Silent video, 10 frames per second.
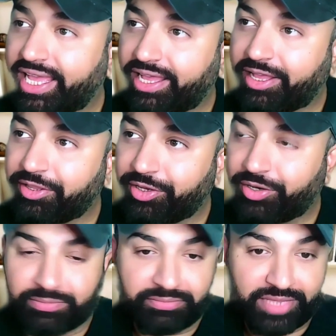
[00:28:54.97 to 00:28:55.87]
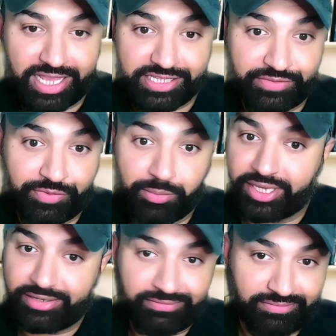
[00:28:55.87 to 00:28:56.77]
As a
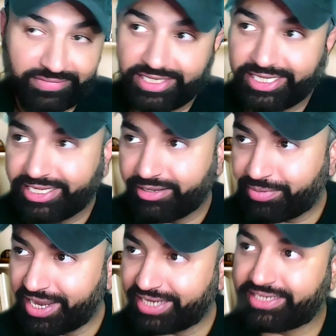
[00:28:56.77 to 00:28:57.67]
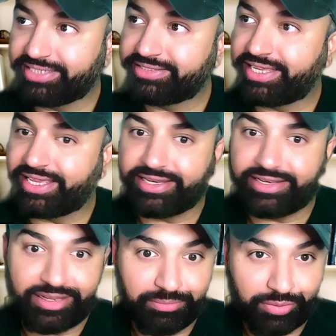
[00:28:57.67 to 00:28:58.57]
woman leading a practice
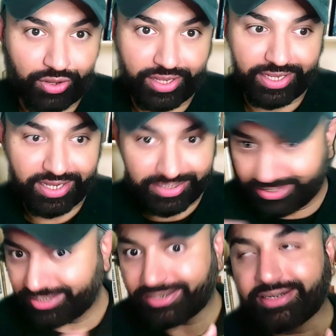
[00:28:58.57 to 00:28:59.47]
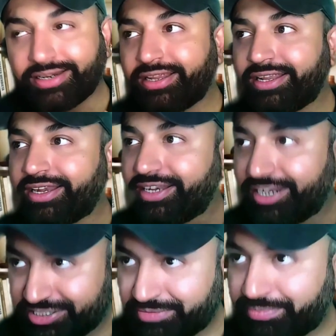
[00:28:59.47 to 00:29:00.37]
and employing other nurse